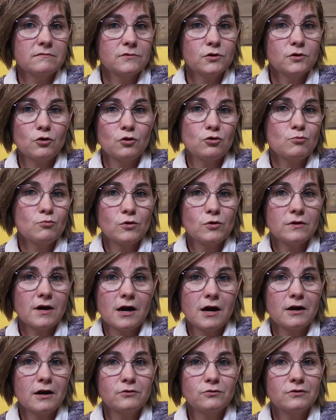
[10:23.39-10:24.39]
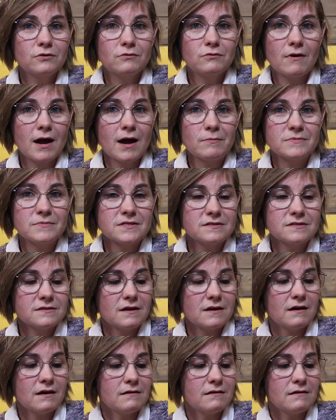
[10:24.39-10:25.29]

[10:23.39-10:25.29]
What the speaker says: normal 100 grams,